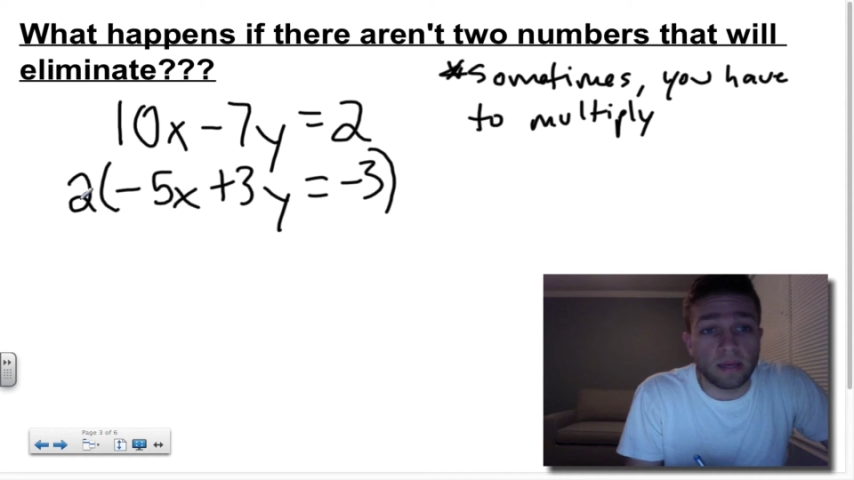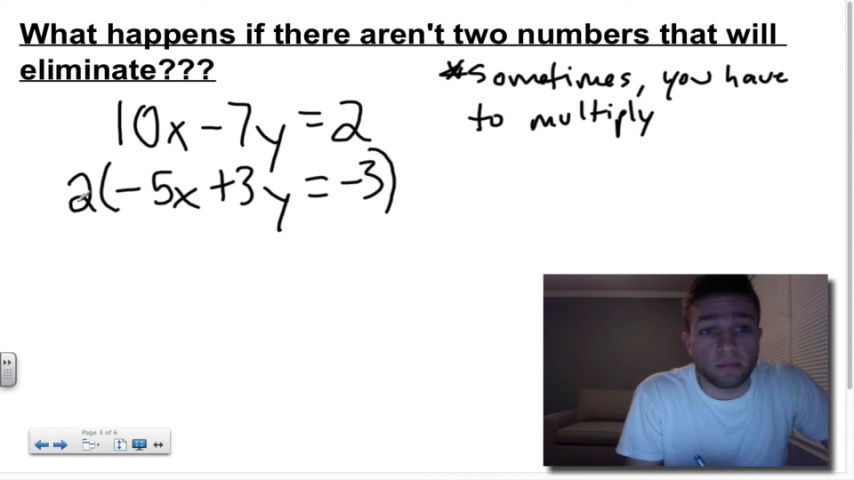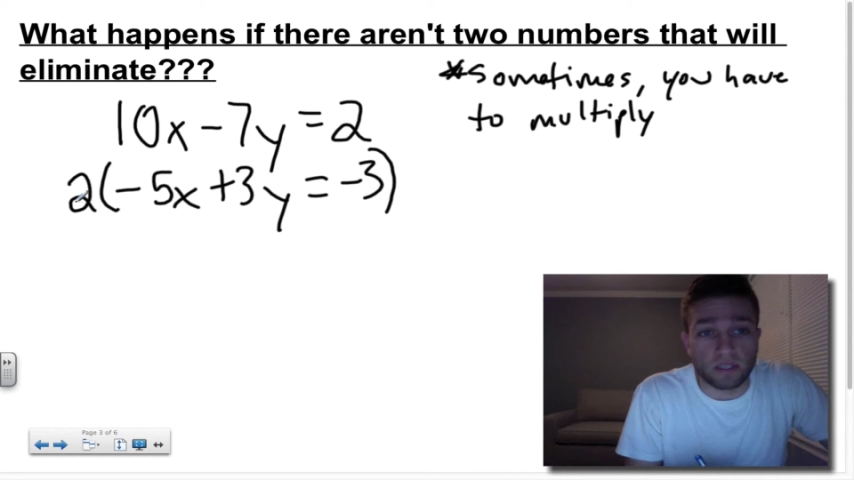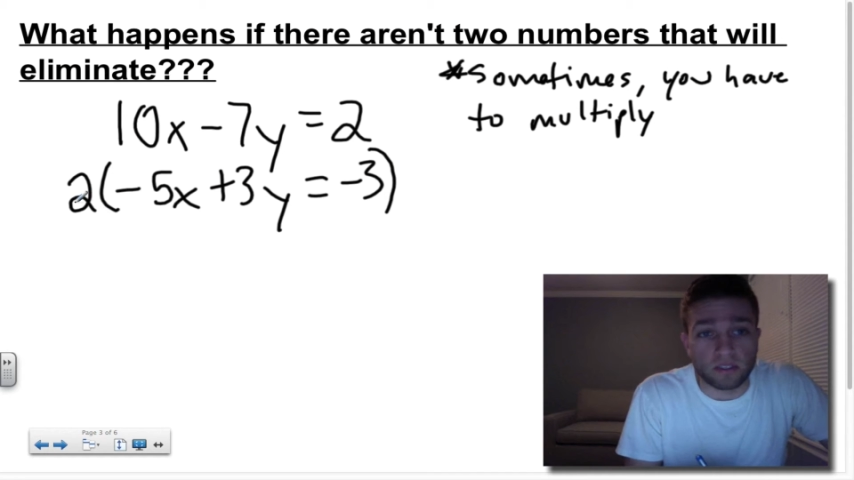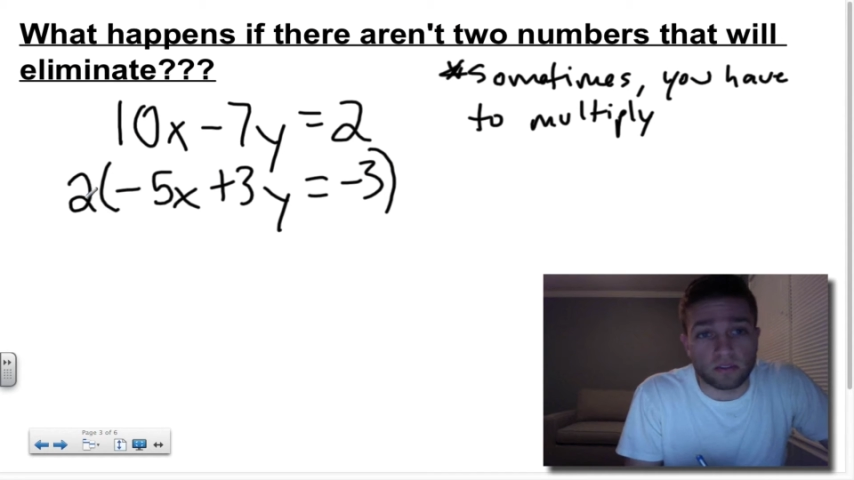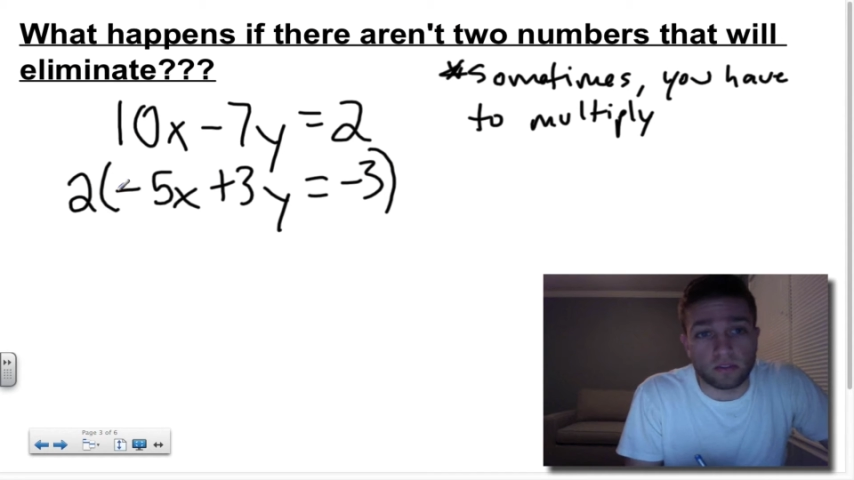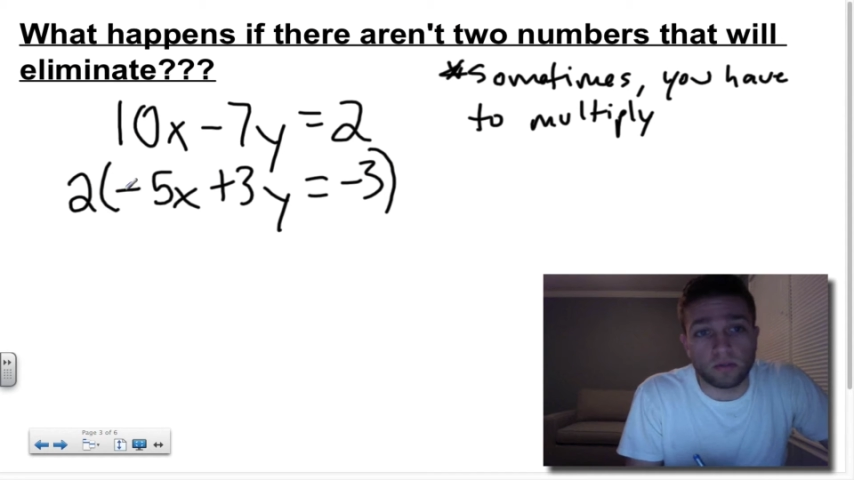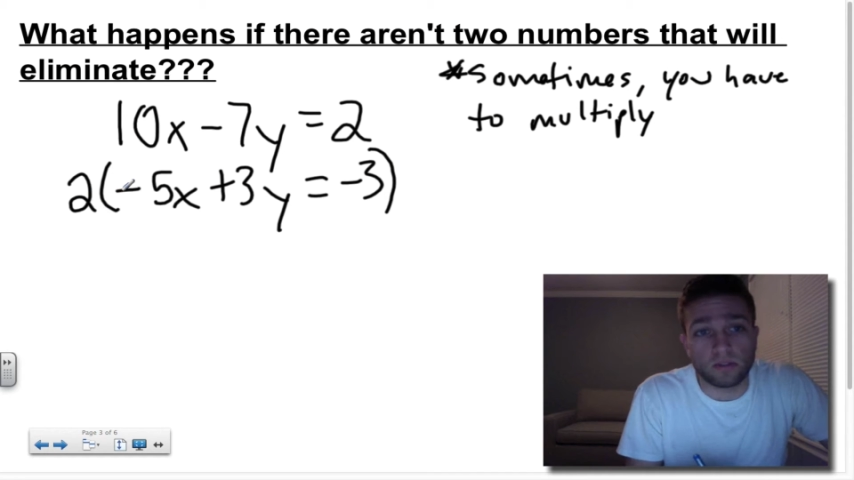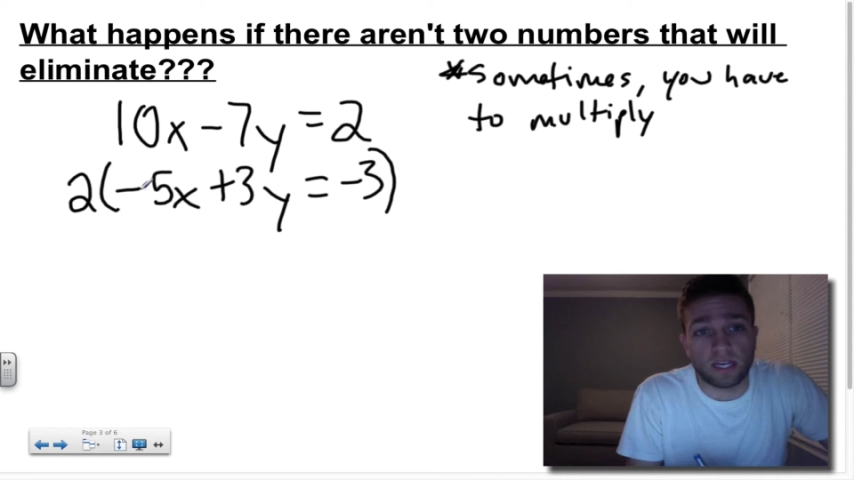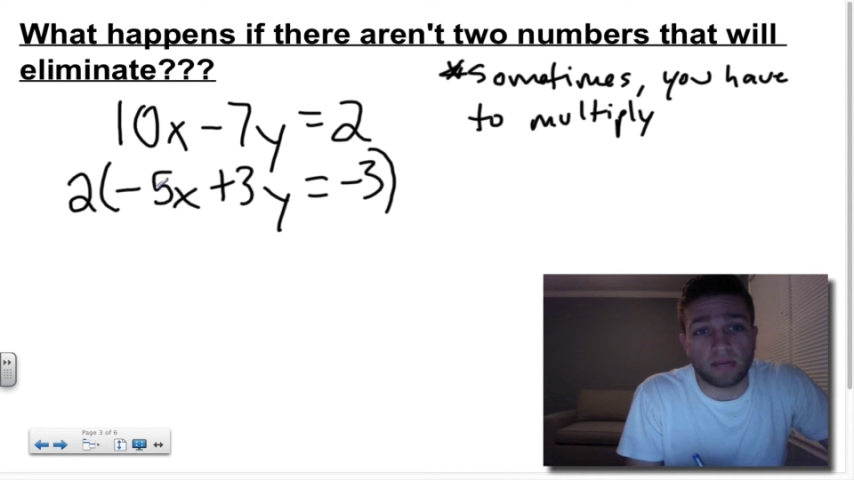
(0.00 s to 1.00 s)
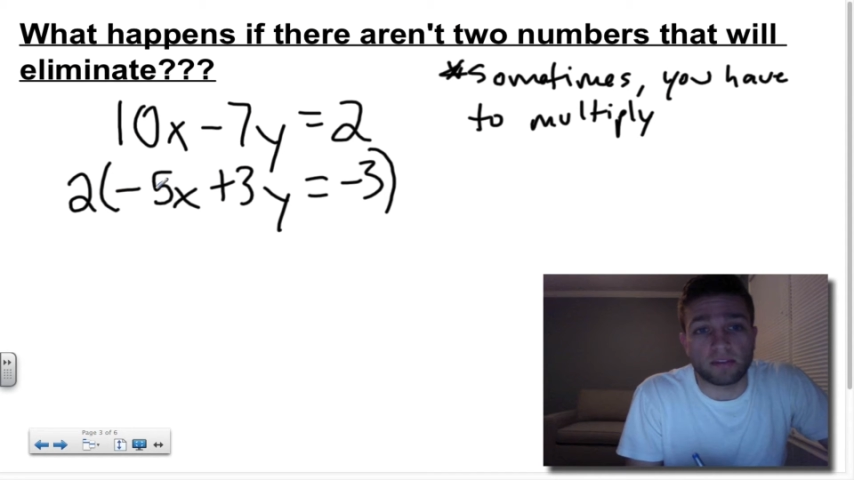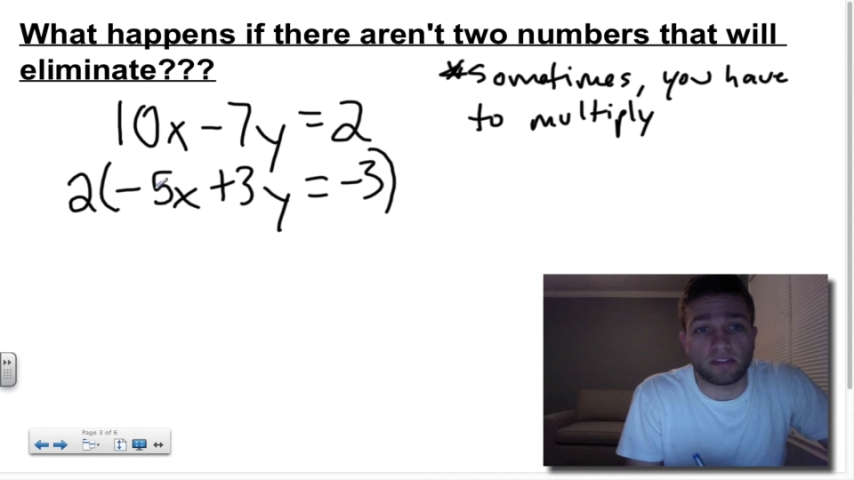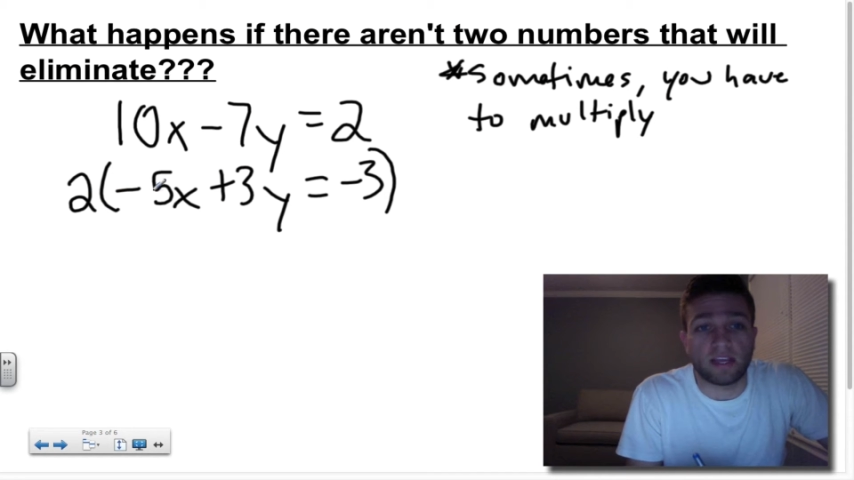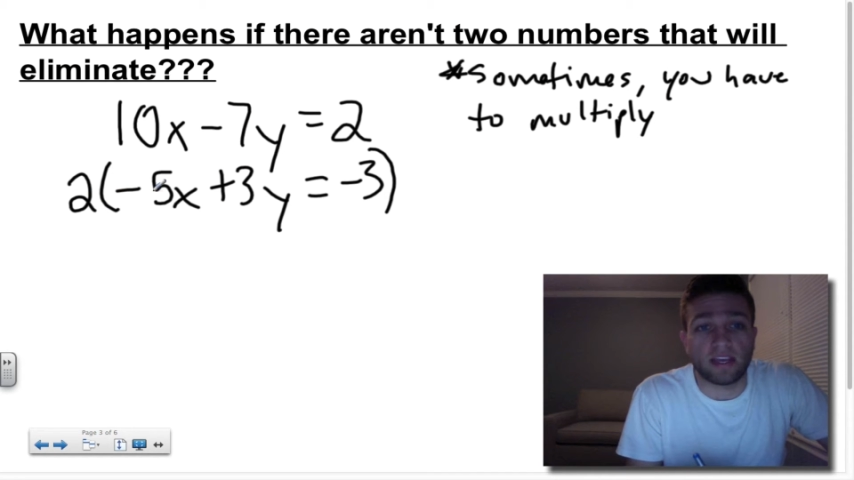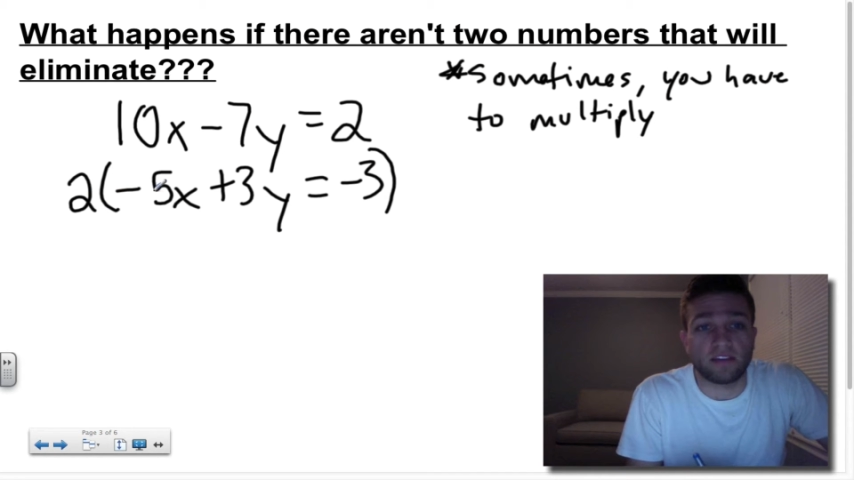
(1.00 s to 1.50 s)
Because 2 times
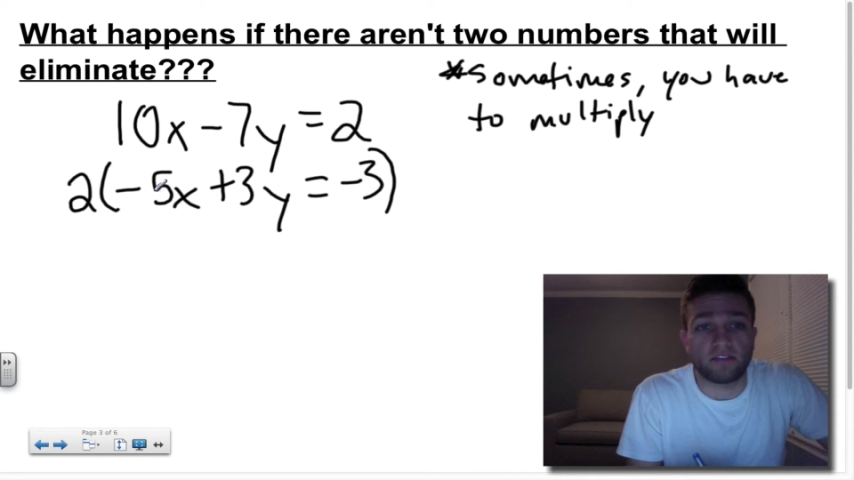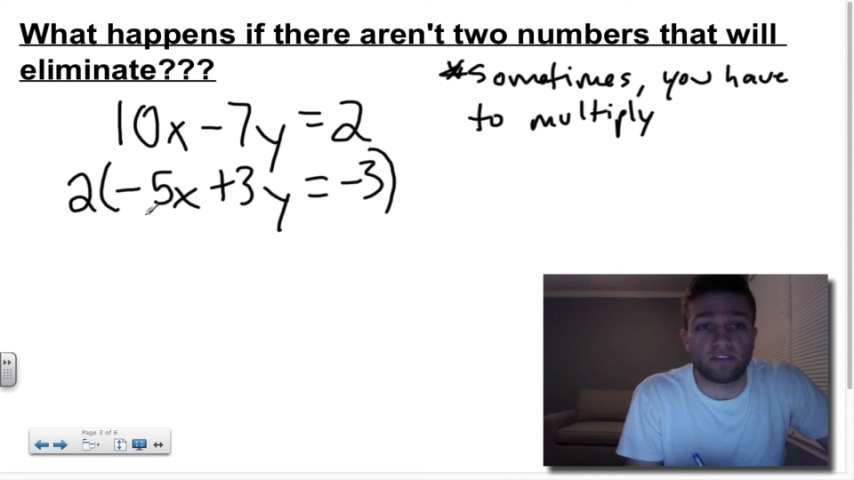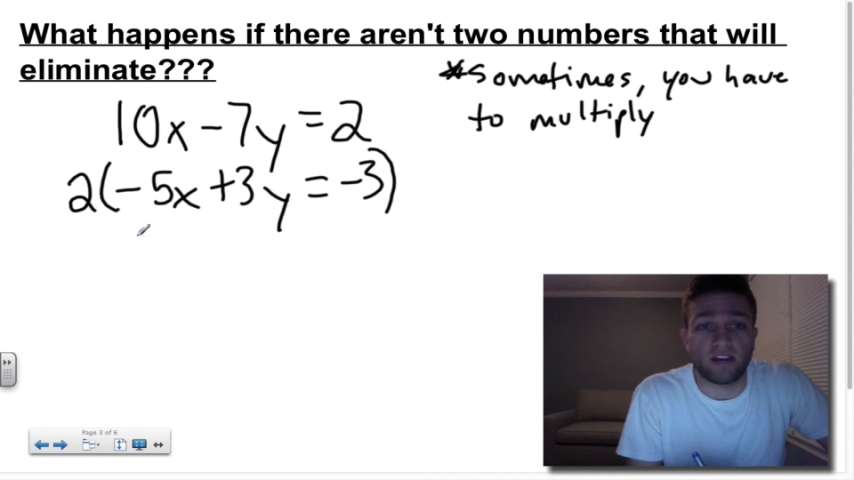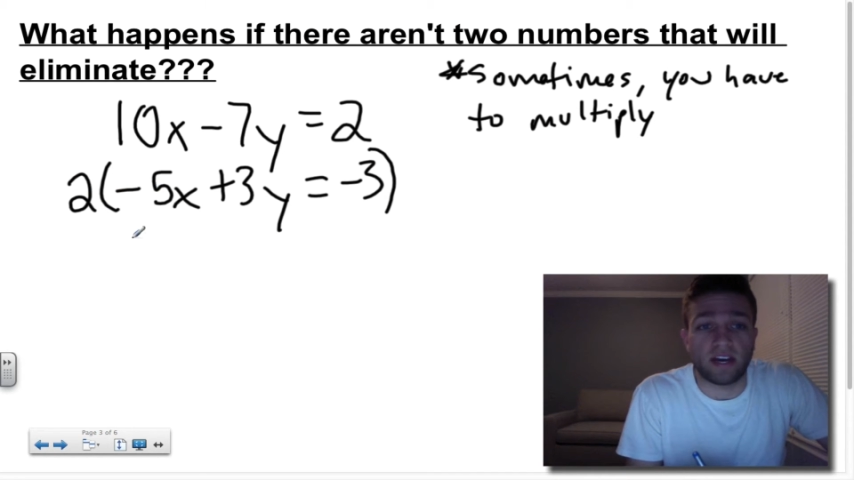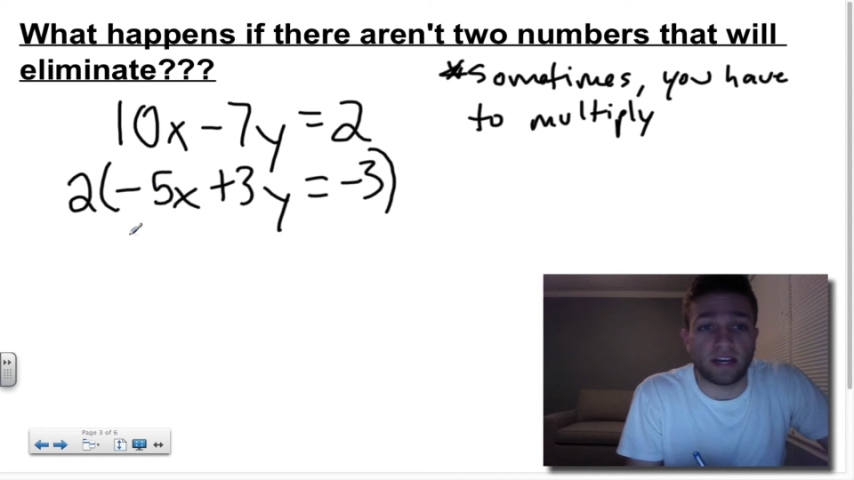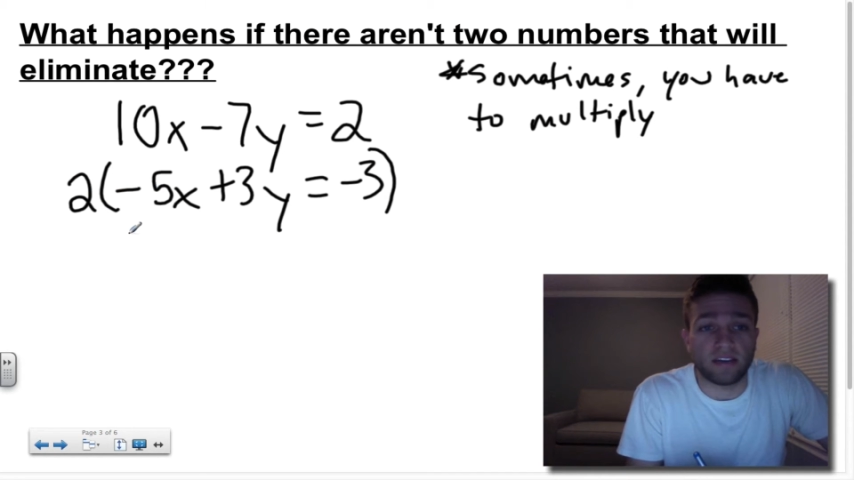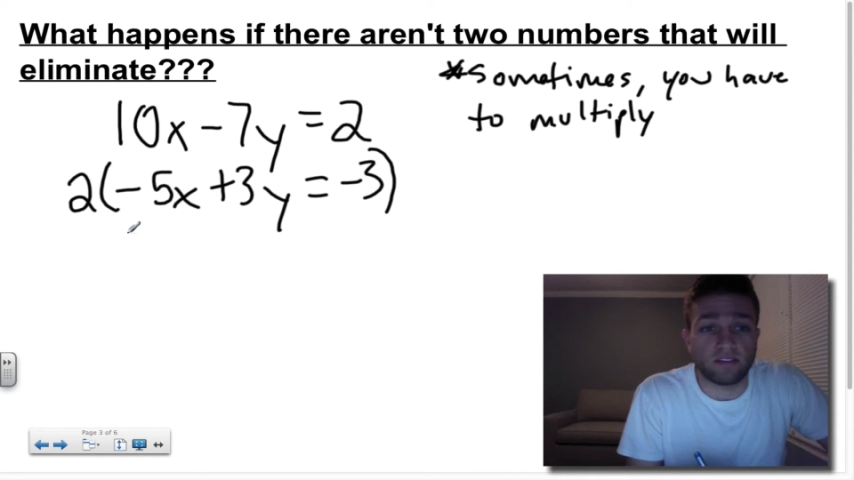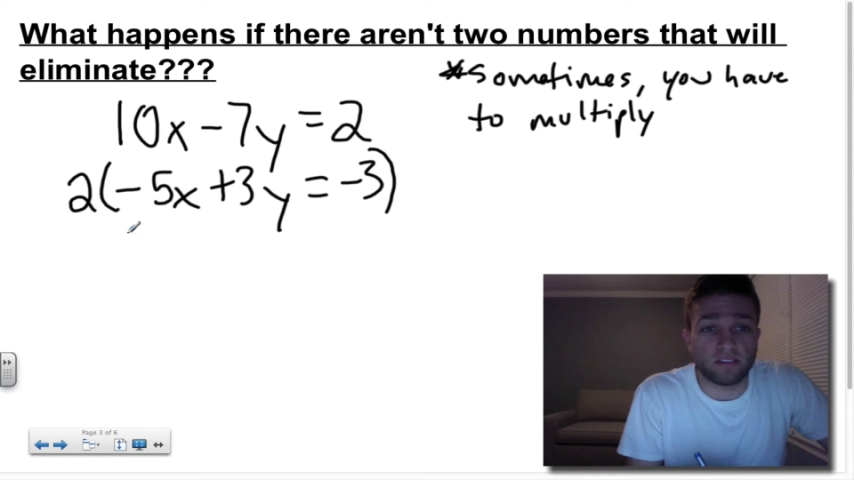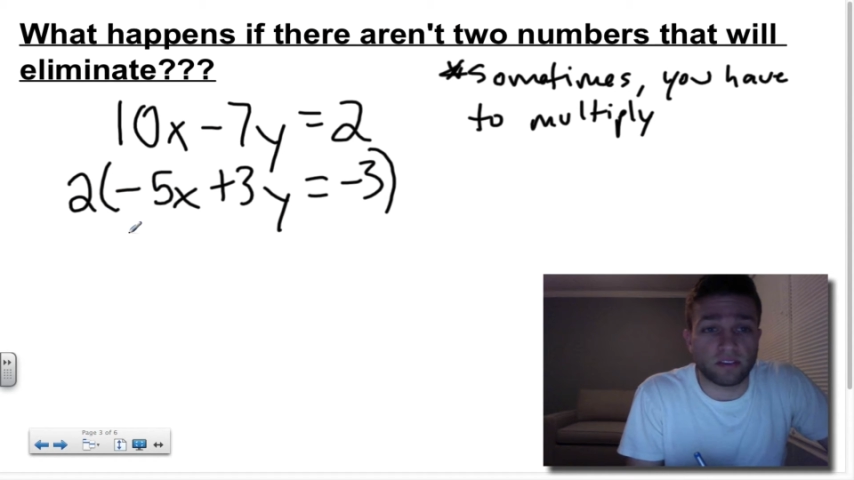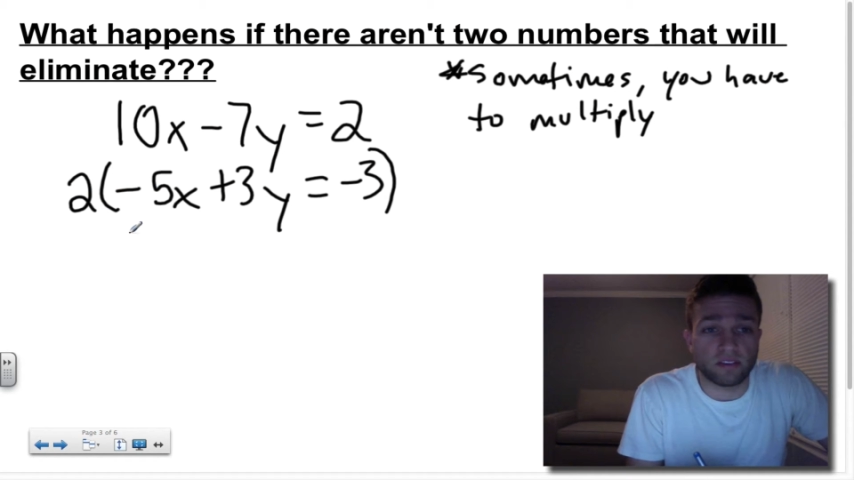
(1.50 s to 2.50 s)
negative 5